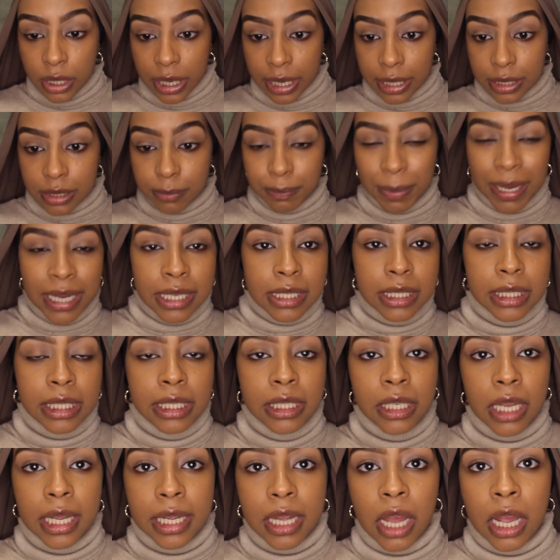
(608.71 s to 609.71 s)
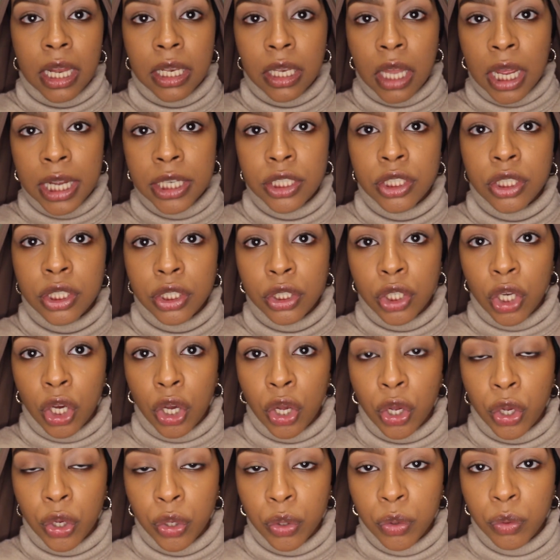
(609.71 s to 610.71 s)
It's basically like I like to
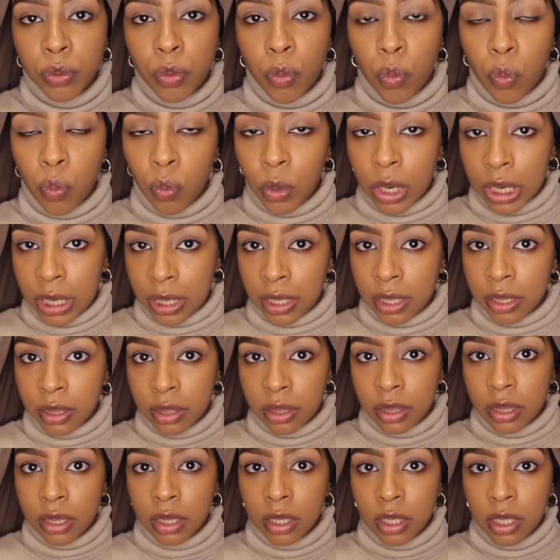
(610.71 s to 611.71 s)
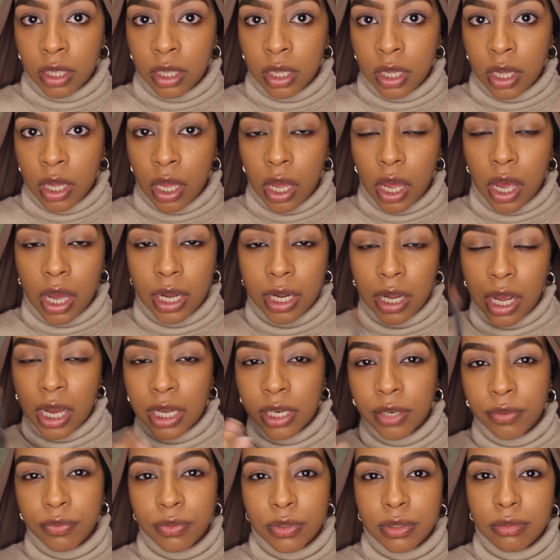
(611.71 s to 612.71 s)
go with a
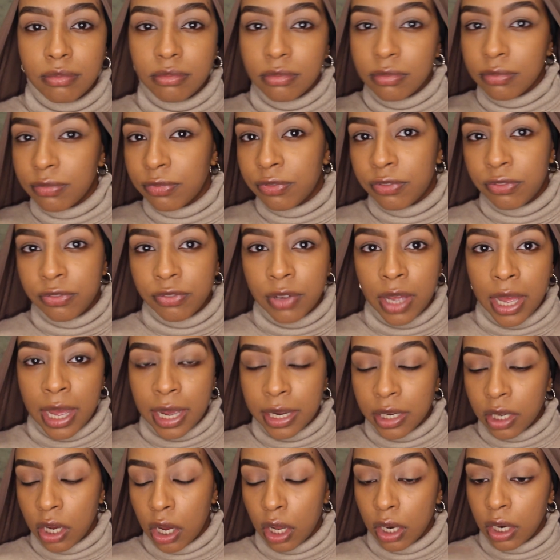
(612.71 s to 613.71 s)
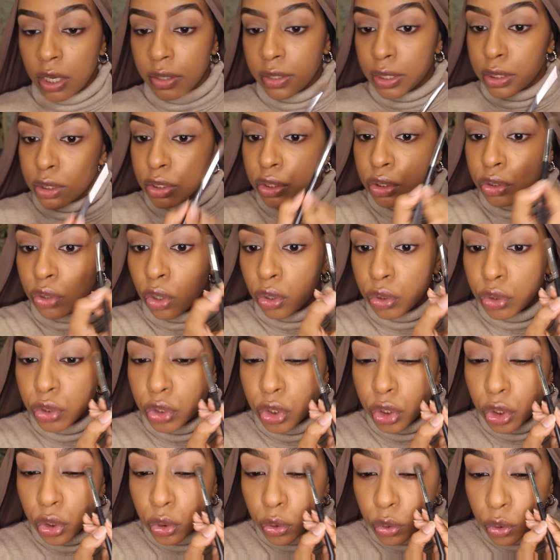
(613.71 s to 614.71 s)
kind of fair colour that's not
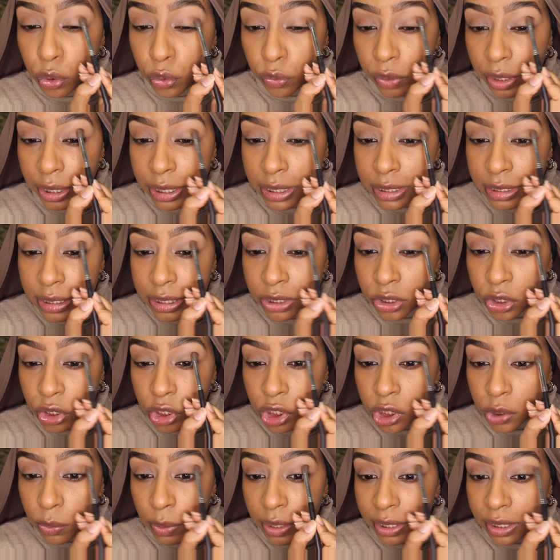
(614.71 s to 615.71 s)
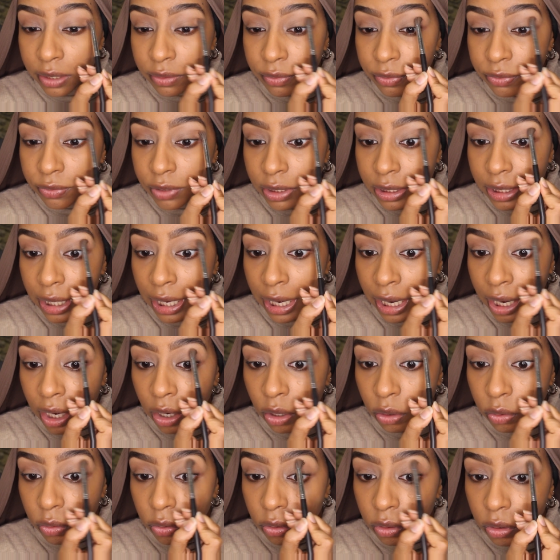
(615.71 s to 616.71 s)
too crazy, just so I can figure
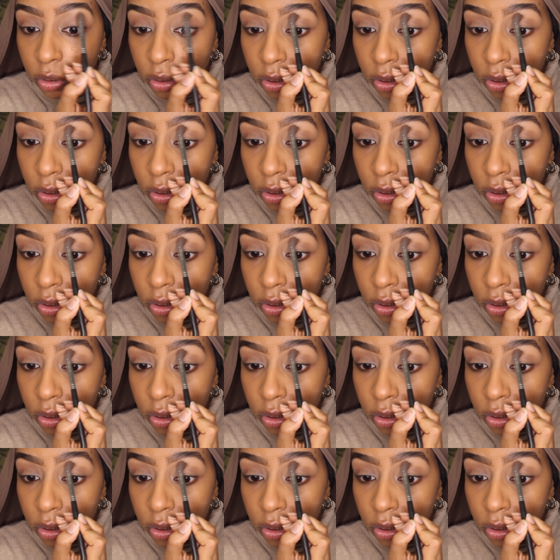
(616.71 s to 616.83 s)
out